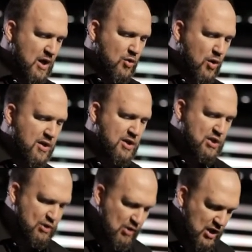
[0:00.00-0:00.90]
nor the
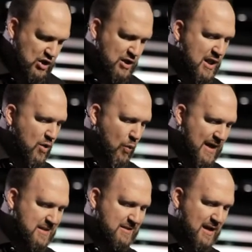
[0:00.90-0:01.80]
destruction that
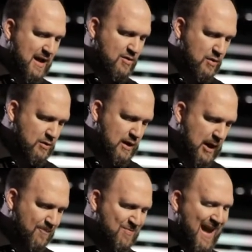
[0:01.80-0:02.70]
wastes at noonday.